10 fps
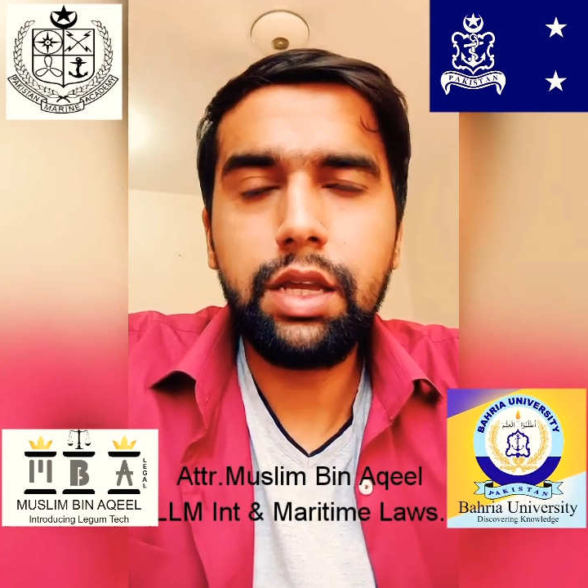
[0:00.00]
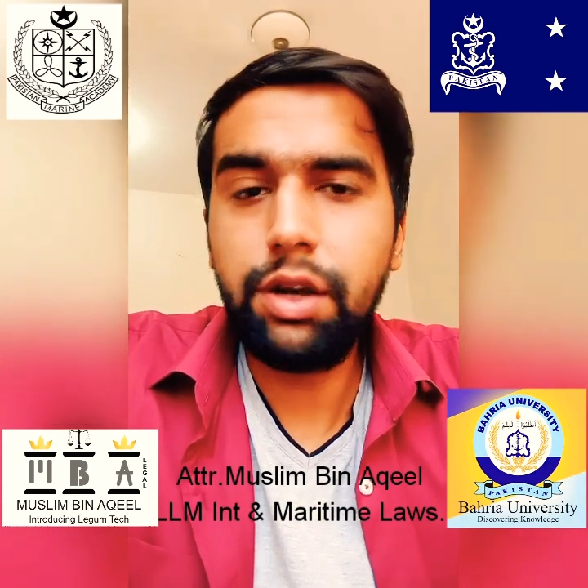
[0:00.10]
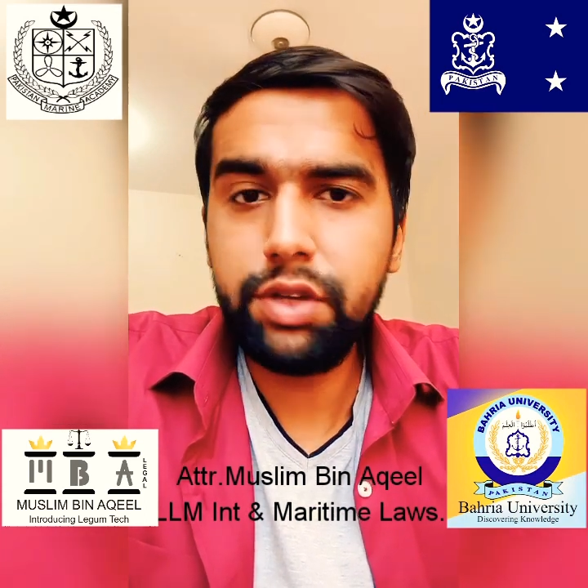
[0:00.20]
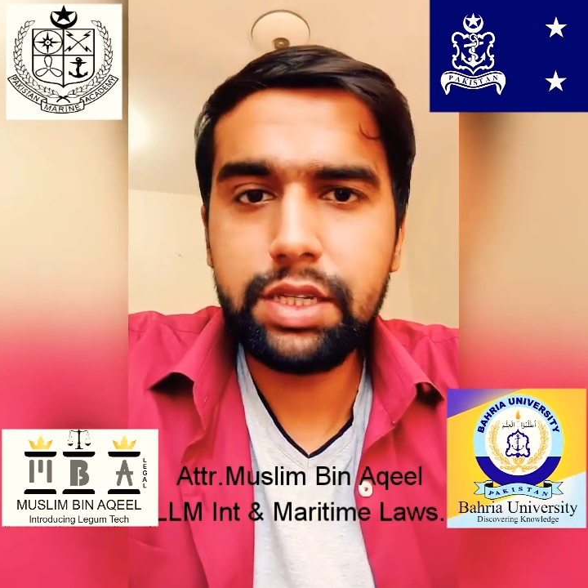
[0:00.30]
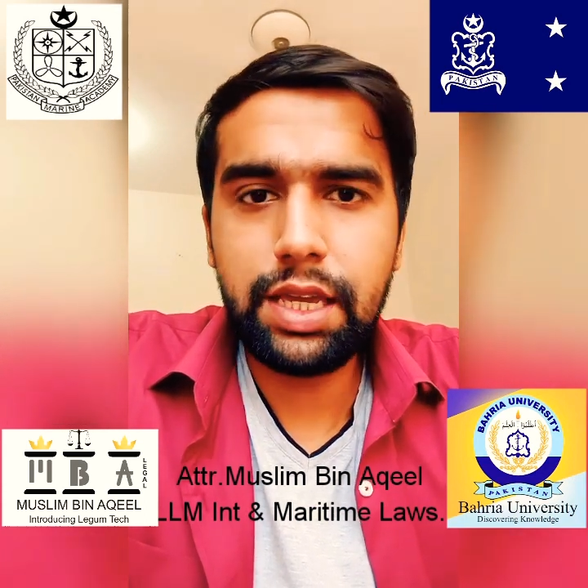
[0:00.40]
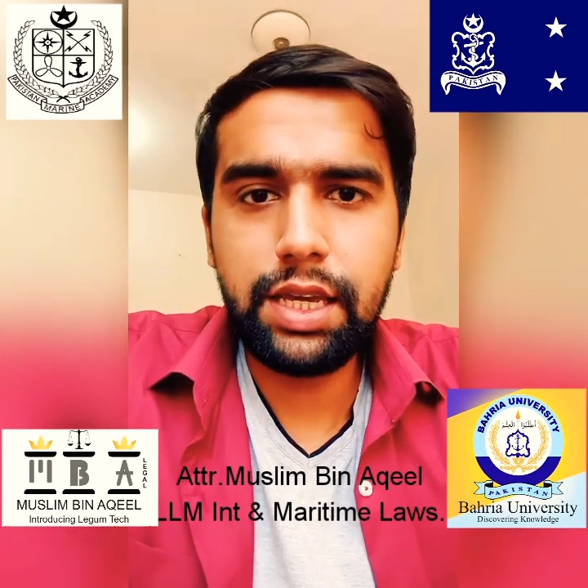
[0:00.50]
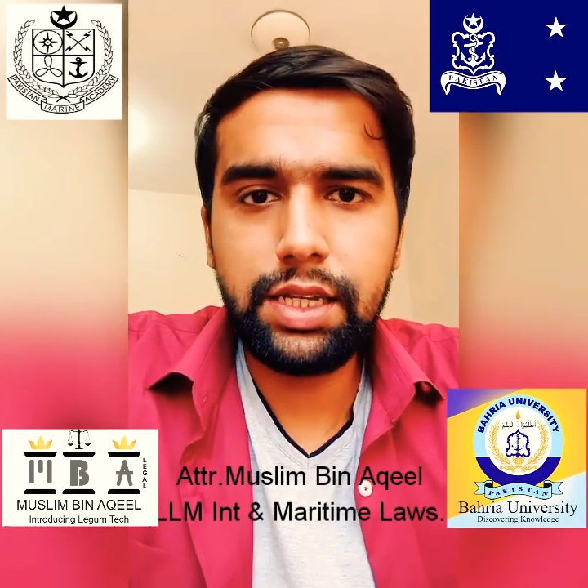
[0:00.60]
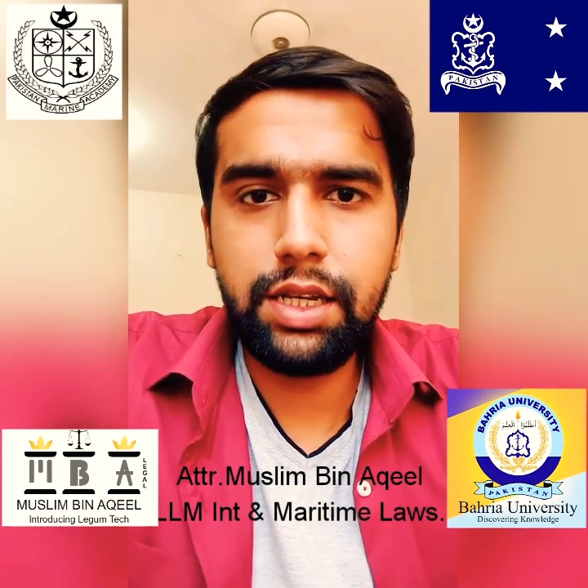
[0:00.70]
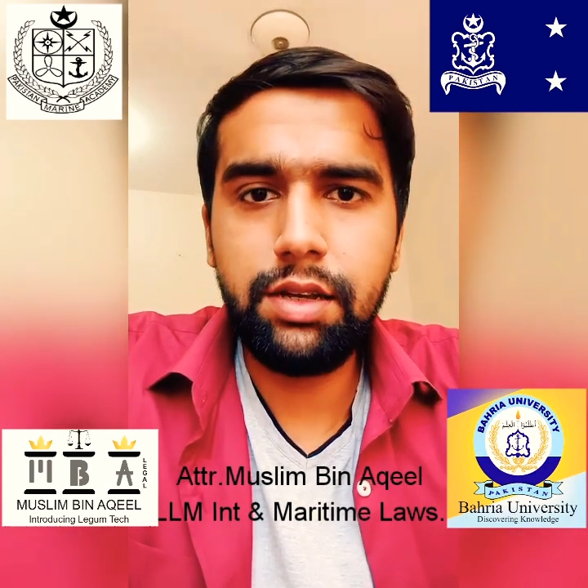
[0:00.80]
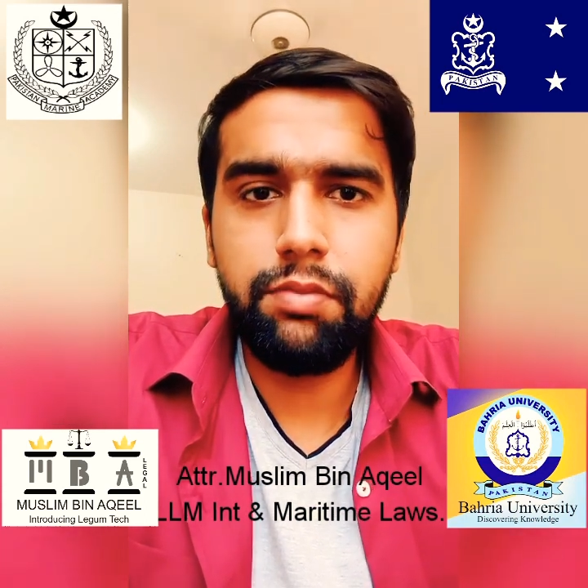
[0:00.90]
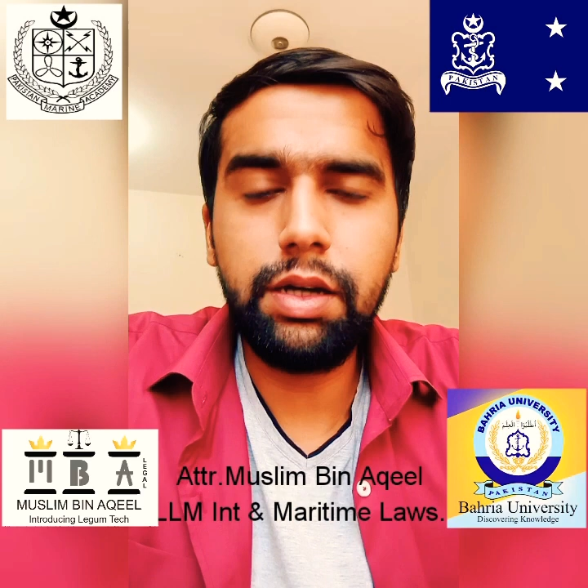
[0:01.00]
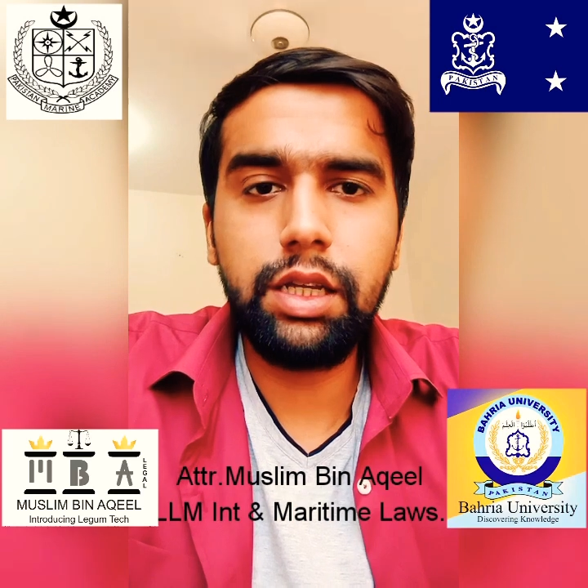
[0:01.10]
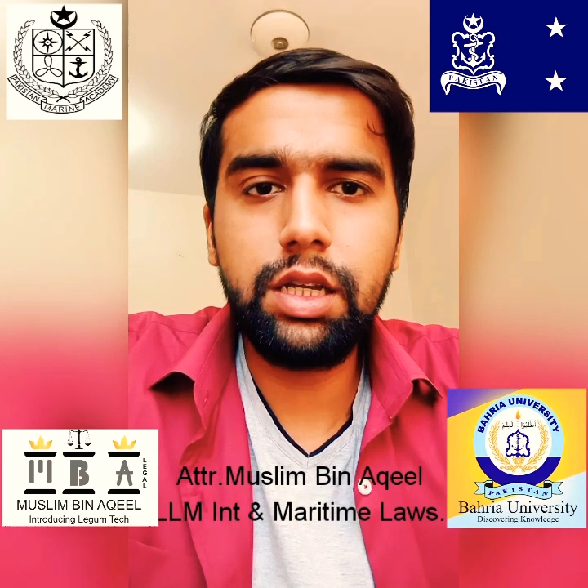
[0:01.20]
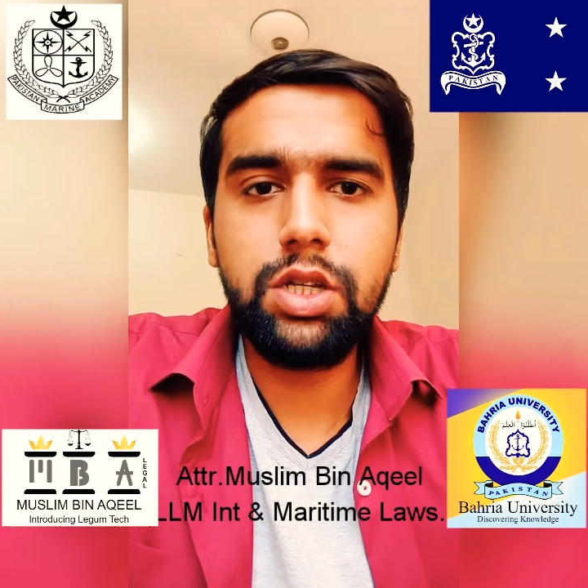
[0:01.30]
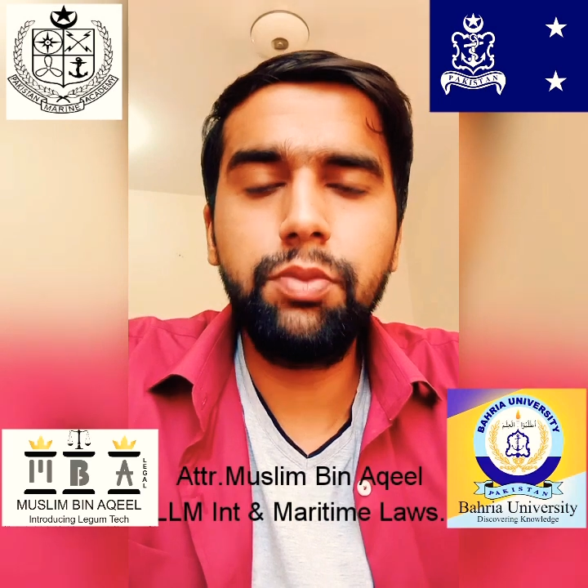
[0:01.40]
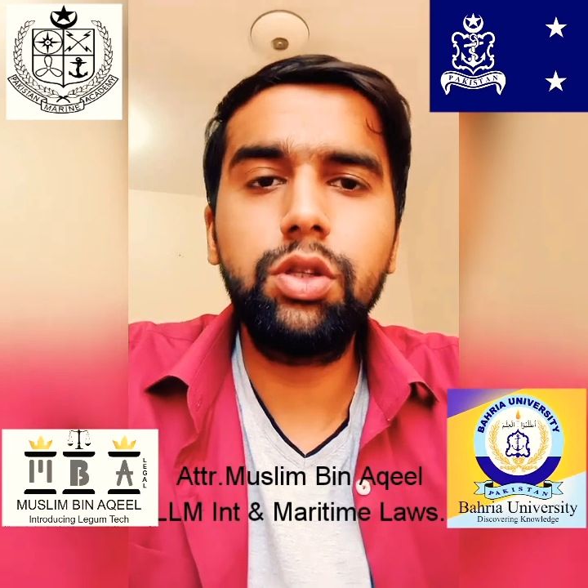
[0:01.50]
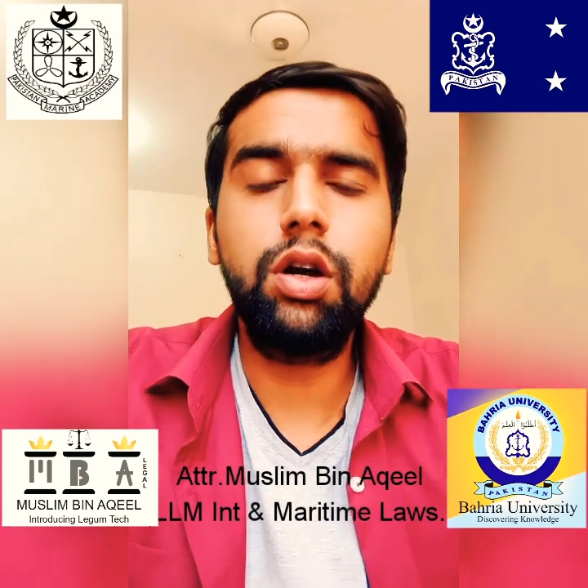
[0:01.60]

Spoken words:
confiscated by the custom